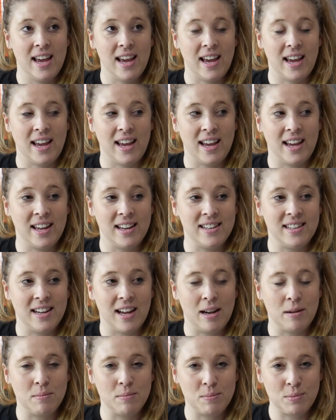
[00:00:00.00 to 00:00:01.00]
and
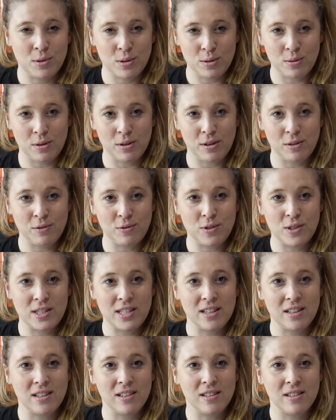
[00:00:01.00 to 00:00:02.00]
I'm sort of
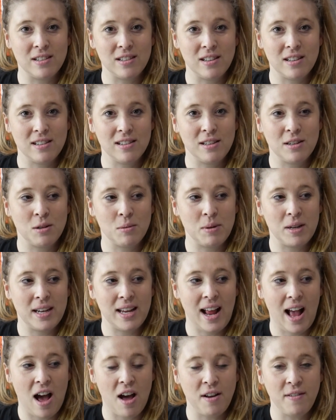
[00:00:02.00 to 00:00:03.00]
still a little
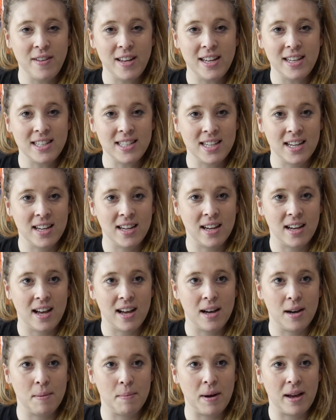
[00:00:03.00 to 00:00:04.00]
bit out of it.
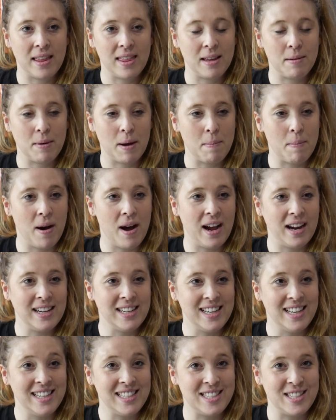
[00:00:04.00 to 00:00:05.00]
I think my mind
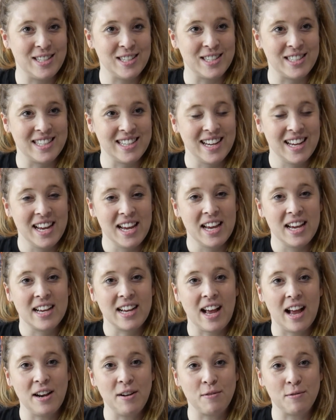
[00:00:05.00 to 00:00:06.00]
is just
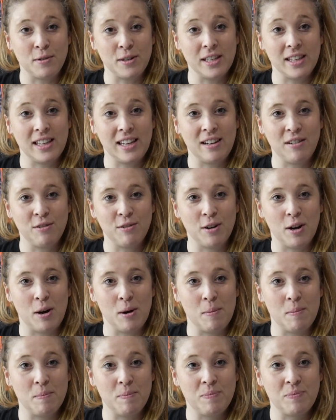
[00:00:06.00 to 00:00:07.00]
kind of reeling
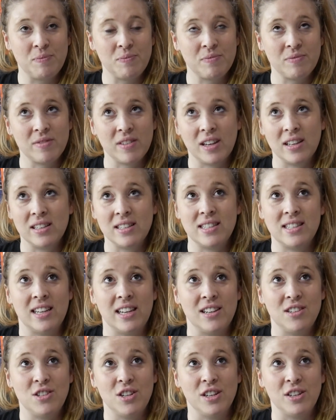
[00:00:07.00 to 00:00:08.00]
from, let's
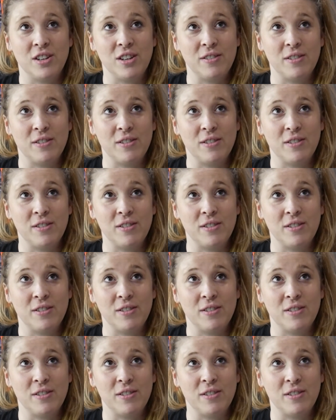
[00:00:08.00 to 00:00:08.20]
see, January,